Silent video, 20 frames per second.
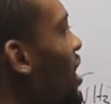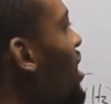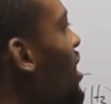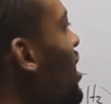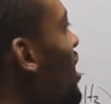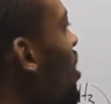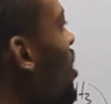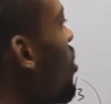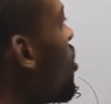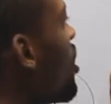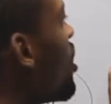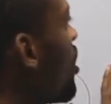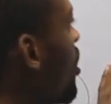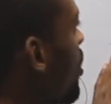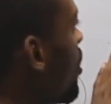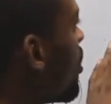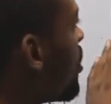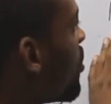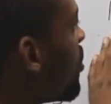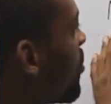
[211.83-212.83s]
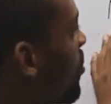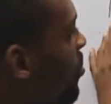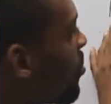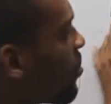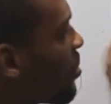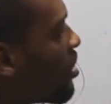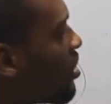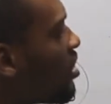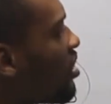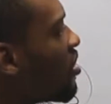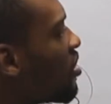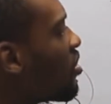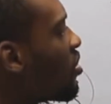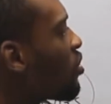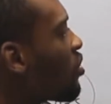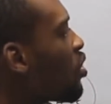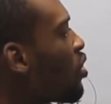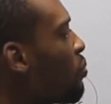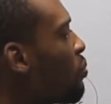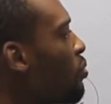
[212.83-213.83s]
N A O H is used in
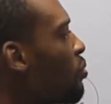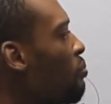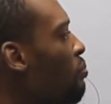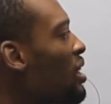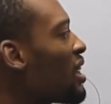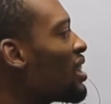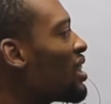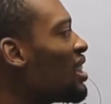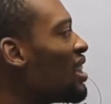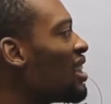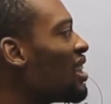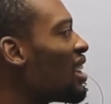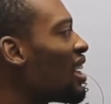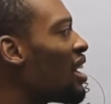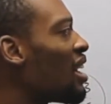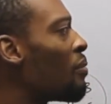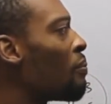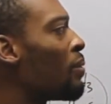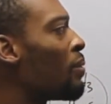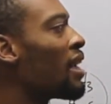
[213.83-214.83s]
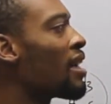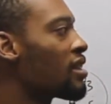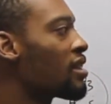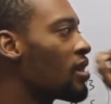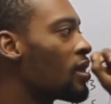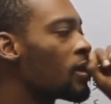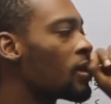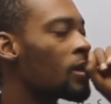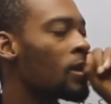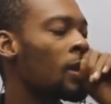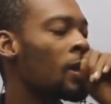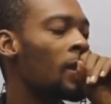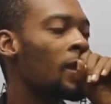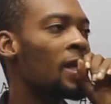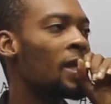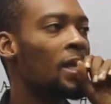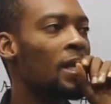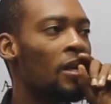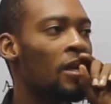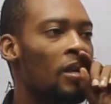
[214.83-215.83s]
soap making and plastics.
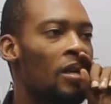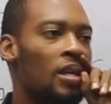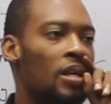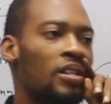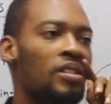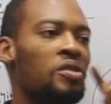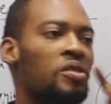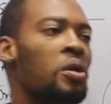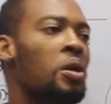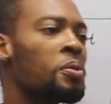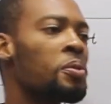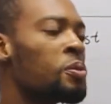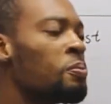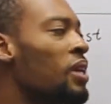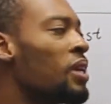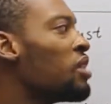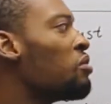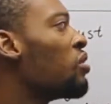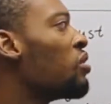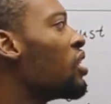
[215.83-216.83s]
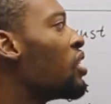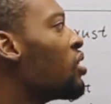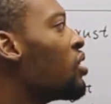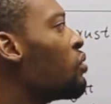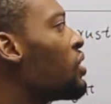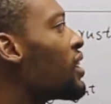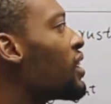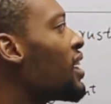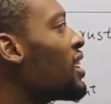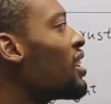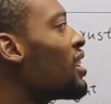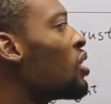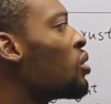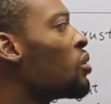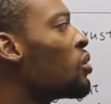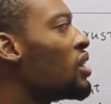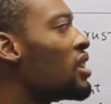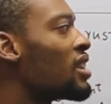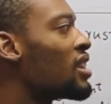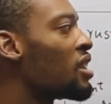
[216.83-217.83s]
Soaps made uh, with N A
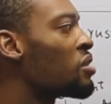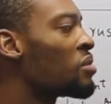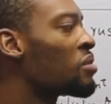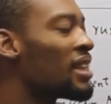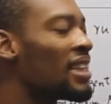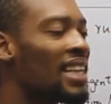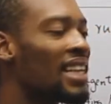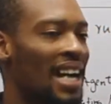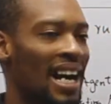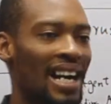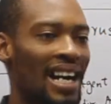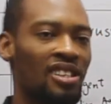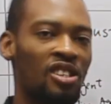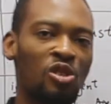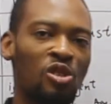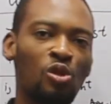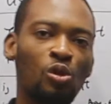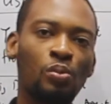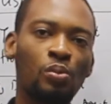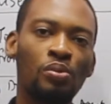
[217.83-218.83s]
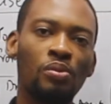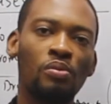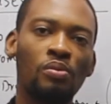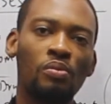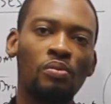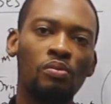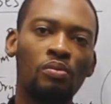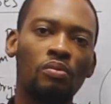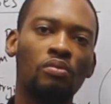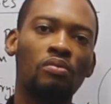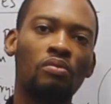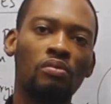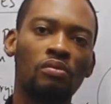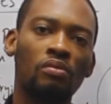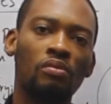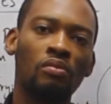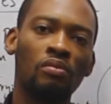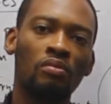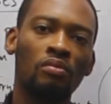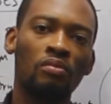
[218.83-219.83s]
O H are usually hard soap.
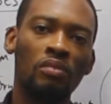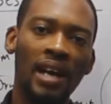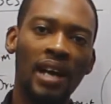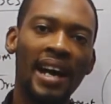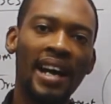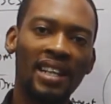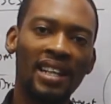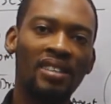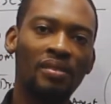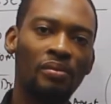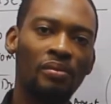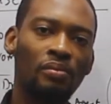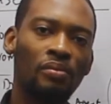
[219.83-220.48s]
Hard.